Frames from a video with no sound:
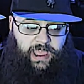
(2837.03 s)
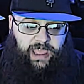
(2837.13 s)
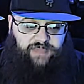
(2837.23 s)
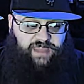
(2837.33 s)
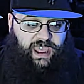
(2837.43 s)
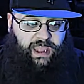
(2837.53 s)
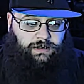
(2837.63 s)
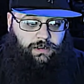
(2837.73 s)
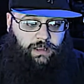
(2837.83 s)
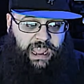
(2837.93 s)
And
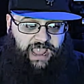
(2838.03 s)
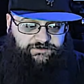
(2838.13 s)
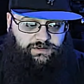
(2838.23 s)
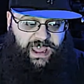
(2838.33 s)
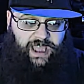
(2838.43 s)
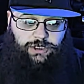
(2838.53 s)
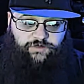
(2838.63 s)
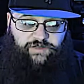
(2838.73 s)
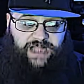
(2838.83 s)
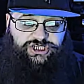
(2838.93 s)
then after that,
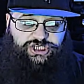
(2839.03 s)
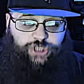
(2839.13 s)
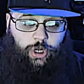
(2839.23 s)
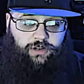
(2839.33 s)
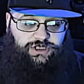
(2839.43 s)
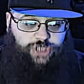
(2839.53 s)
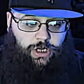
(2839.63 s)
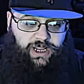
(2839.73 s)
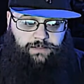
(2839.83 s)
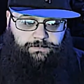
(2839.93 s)
you've got Start of the
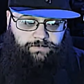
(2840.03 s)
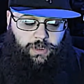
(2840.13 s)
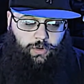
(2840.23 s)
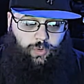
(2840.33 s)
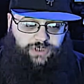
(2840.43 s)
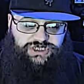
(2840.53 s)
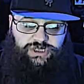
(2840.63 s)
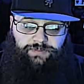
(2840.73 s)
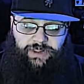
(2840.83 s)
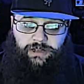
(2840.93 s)
Journey, which is
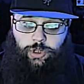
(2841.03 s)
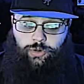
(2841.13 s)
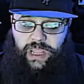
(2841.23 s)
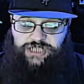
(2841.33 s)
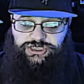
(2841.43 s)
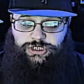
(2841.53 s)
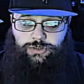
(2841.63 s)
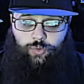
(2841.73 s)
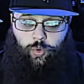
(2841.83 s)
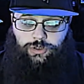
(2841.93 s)
complete a
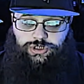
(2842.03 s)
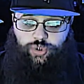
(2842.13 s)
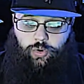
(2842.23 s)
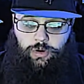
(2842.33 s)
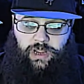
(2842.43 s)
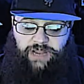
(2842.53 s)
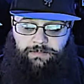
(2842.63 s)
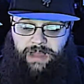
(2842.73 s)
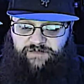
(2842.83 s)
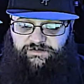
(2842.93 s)
location world tour in
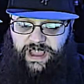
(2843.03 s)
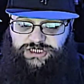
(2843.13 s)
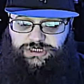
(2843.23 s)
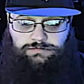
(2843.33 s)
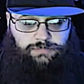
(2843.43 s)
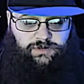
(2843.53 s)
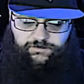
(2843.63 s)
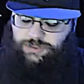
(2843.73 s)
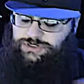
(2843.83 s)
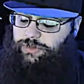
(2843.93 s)
MyFACTIon. The
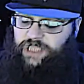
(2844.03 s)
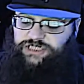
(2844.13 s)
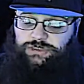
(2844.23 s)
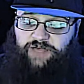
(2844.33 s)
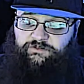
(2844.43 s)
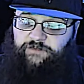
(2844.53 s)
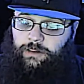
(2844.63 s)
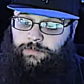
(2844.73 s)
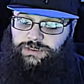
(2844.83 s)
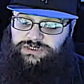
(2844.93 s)
first location you'll have
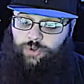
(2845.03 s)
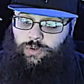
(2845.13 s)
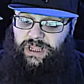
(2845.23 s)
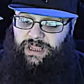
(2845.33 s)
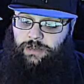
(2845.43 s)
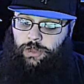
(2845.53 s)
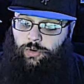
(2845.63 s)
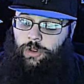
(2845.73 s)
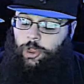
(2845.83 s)
available is Orlando.